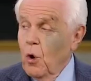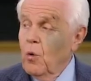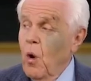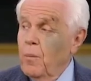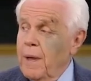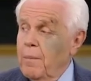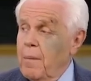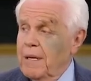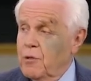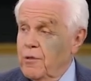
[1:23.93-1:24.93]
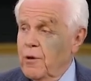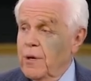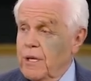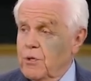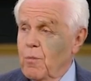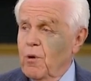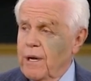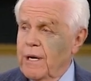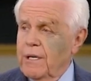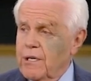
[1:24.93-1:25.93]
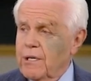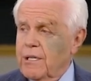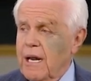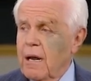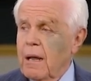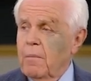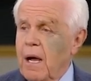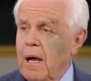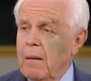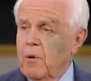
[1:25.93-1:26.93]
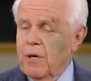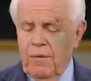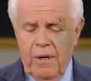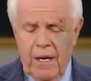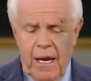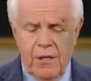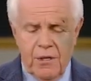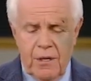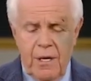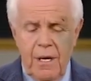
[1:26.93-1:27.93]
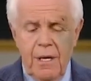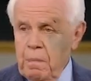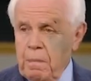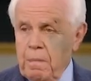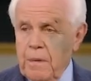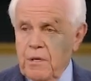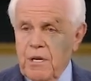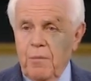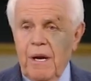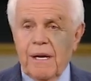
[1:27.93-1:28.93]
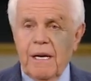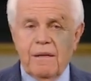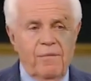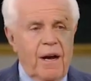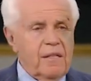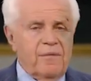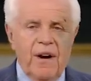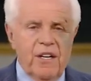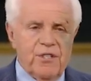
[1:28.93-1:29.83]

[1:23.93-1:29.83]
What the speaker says: The Lord woke me up about 2:30 this morning and he said, sit down, I'm going to give you the answer. You see, we're looking at the virus.